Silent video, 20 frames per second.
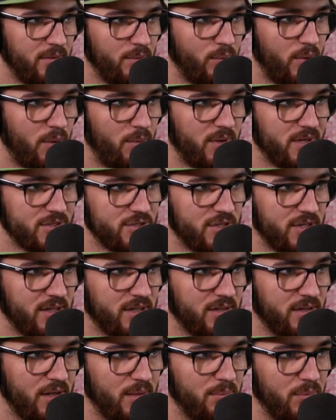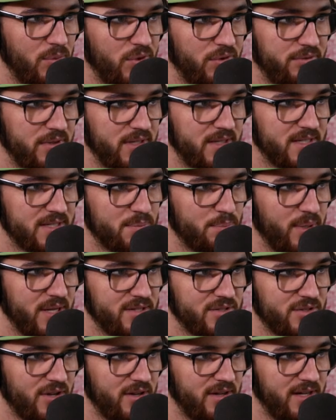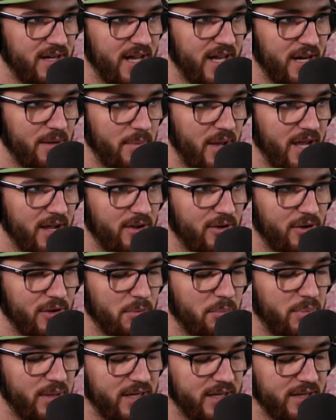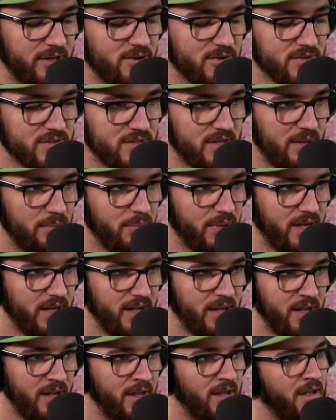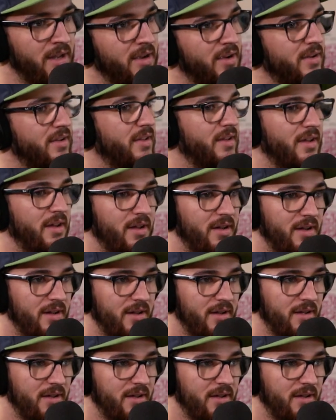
while watching a movie that's based on an anime called Bunny Girl Senpai. Bunny Girl Senpai.